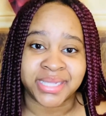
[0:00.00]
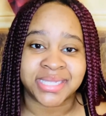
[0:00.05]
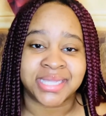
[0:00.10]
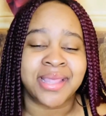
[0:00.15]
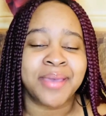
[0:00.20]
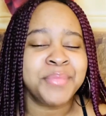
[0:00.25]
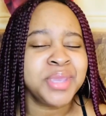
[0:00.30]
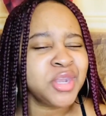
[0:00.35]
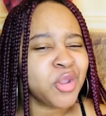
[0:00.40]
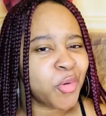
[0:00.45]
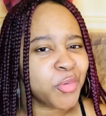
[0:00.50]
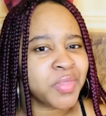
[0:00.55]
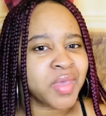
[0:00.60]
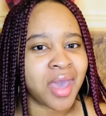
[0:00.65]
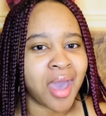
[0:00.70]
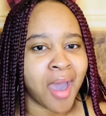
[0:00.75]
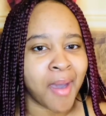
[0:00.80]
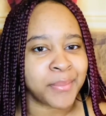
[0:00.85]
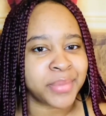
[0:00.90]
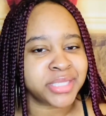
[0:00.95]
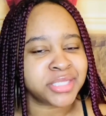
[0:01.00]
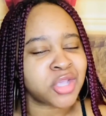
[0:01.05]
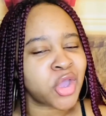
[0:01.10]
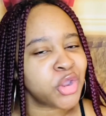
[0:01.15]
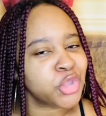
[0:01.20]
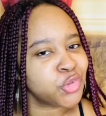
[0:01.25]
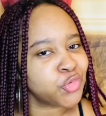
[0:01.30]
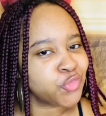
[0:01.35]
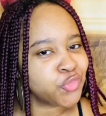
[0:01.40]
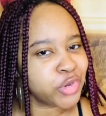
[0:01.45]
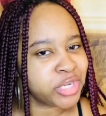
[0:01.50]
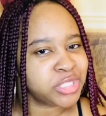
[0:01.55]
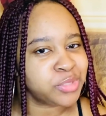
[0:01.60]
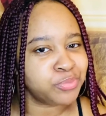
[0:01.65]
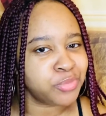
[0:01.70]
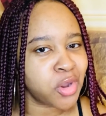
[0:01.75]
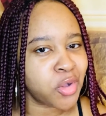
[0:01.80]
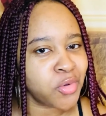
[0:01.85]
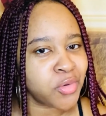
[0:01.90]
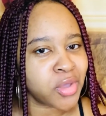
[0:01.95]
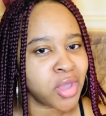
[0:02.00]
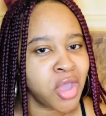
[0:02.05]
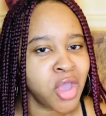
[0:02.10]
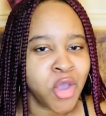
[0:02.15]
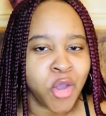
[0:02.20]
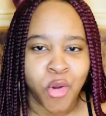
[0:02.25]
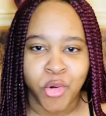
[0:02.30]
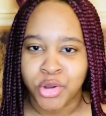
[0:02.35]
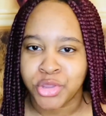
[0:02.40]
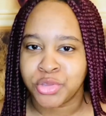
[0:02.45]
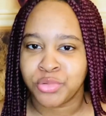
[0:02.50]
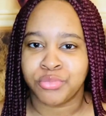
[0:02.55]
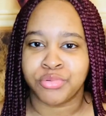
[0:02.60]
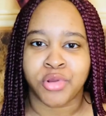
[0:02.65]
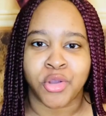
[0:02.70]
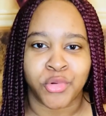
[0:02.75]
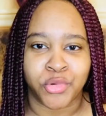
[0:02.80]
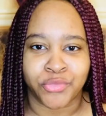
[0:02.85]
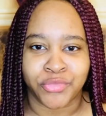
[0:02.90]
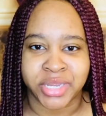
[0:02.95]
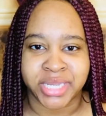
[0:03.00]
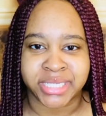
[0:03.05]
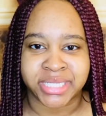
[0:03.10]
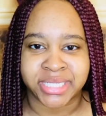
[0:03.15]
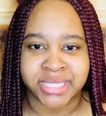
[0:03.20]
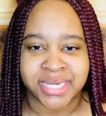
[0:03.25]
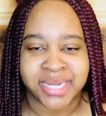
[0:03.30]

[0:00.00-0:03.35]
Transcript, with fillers: Let me know in the comments. Are you rich broke or you broke rich?